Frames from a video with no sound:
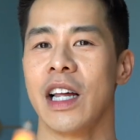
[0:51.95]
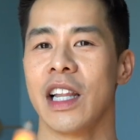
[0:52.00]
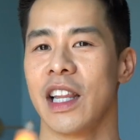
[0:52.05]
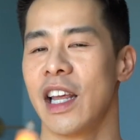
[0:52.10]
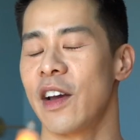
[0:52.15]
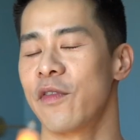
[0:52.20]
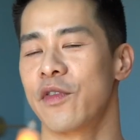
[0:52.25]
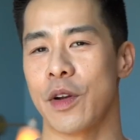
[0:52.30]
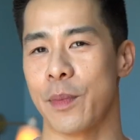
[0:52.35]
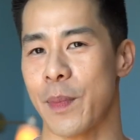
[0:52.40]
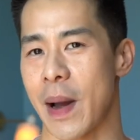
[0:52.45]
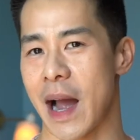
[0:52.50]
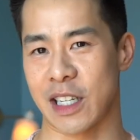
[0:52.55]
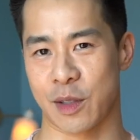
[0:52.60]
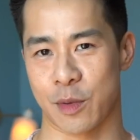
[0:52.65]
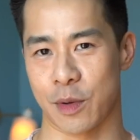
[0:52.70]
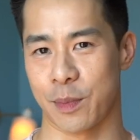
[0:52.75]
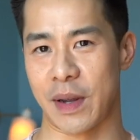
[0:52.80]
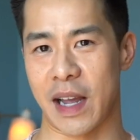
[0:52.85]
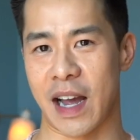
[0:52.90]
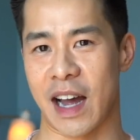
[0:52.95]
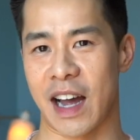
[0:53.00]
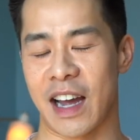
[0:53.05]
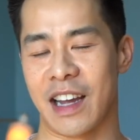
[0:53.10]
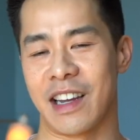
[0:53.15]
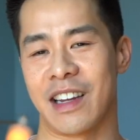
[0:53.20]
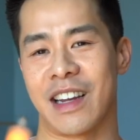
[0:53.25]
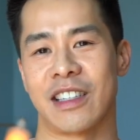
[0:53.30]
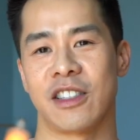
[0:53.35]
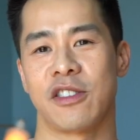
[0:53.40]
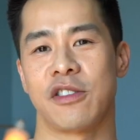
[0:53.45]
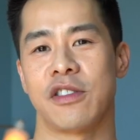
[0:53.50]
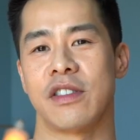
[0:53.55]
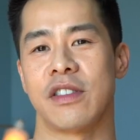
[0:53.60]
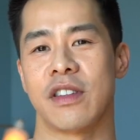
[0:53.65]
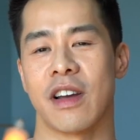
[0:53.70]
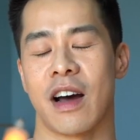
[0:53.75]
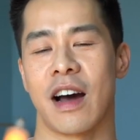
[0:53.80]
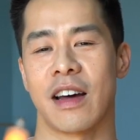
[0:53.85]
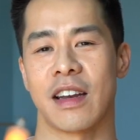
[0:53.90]
left their passport behind and do
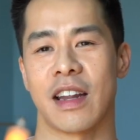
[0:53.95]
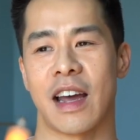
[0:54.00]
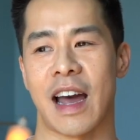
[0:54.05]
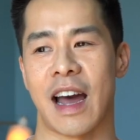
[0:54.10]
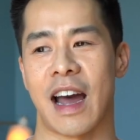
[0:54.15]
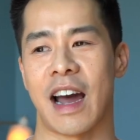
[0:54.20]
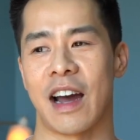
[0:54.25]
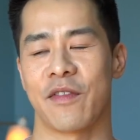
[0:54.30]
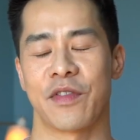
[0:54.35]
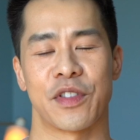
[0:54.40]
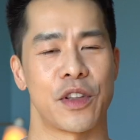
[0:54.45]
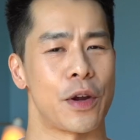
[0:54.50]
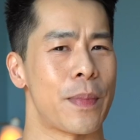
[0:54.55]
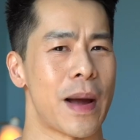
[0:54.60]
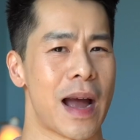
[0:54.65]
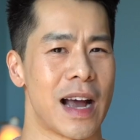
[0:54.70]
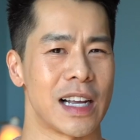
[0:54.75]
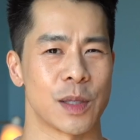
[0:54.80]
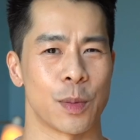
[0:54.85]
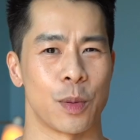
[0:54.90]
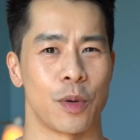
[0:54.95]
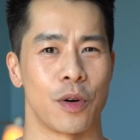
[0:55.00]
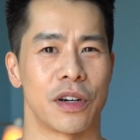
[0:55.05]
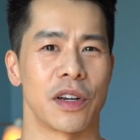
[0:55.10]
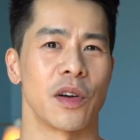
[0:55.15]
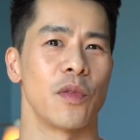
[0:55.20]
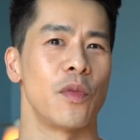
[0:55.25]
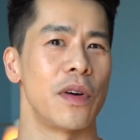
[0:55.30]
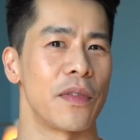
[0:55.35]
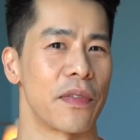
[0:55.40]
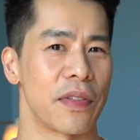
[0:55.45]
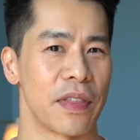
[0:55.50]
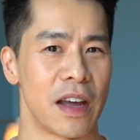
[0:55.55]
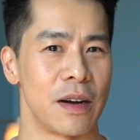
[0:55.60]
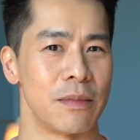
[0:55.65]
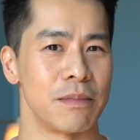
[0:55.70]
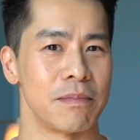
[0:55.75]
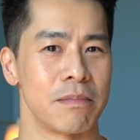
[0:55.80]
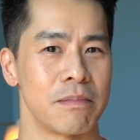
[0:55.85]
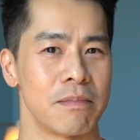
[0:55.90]
not have their passport with
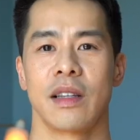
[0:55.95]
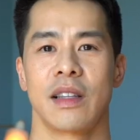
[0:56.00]
them.